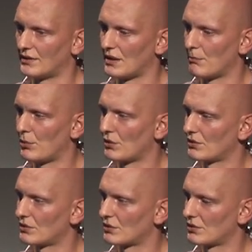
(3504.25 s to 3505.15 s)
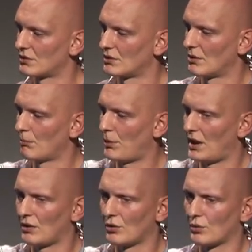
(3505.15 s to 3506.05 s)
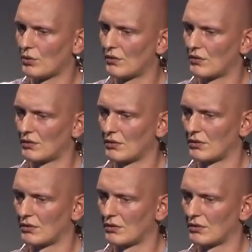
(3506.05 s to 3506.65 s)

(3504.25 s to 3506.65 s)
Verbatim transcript: examples, payloads